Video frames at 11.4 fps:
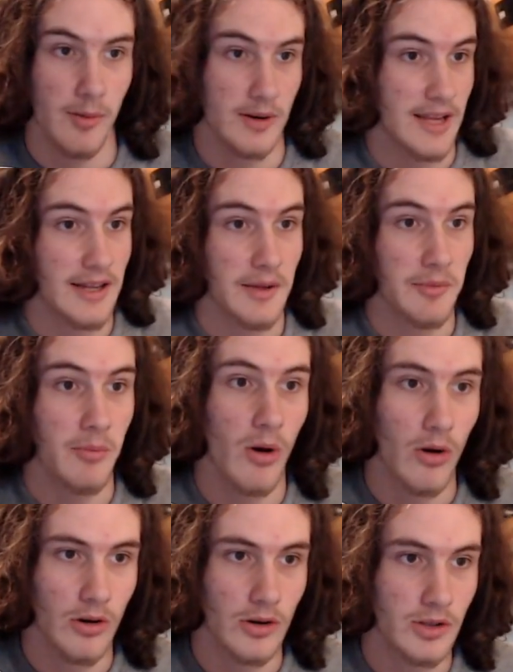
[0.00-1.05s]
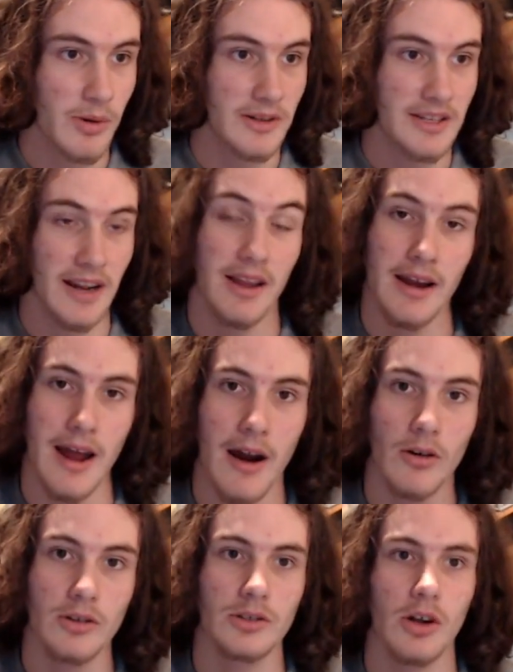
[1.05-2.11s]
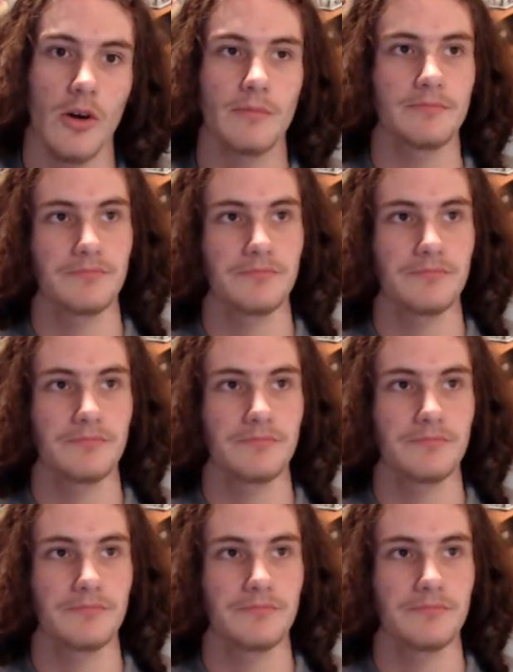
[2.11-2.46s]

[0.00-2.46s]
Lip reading: protecting Boruto, protecting Naruto.